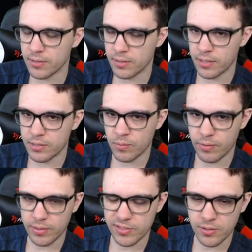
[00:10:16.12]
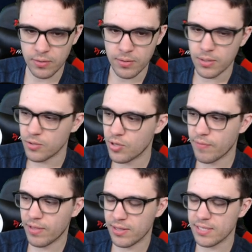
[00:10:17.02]
plus 3,000. That's what it
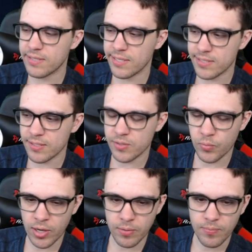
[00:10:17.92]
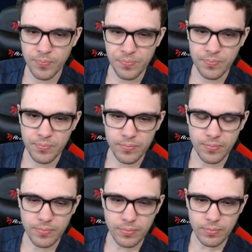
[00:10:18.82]
was. So you have like these things as
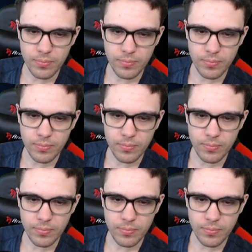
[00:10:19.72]
well